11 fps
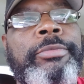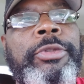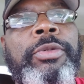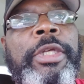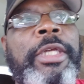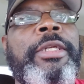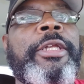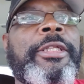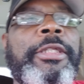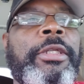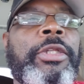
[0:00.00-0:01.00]
you get
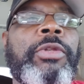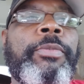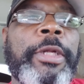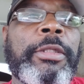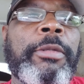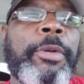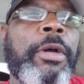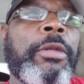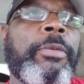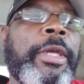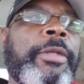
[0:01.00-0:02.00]
nothing and you punt the ball away.